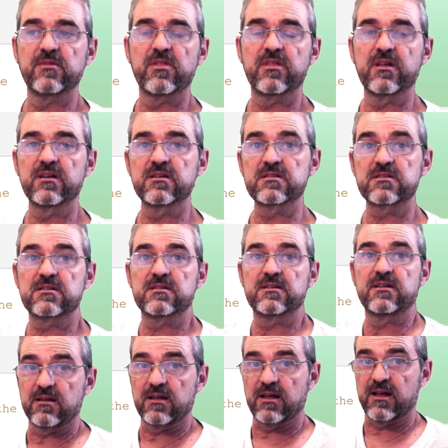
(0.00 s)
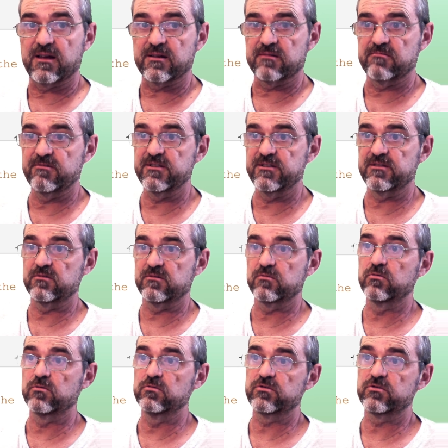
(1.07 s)
things are written
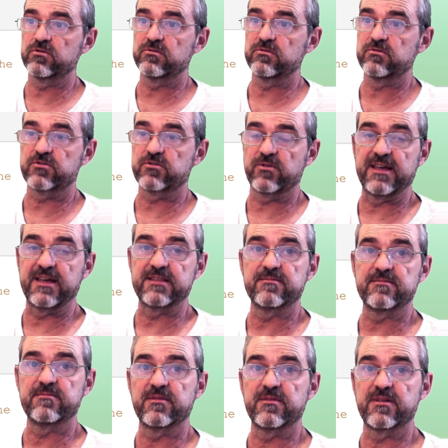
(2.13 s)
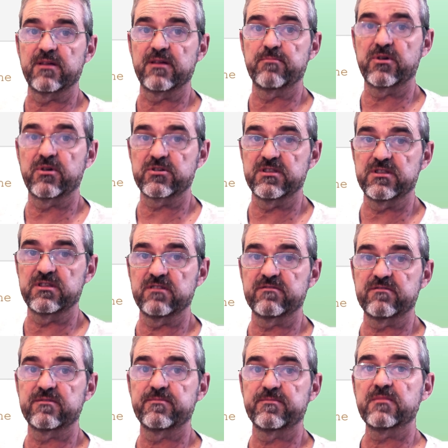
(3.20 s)
also so that they are
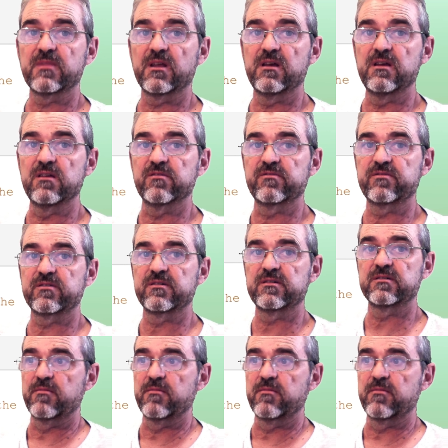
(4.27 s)
positive if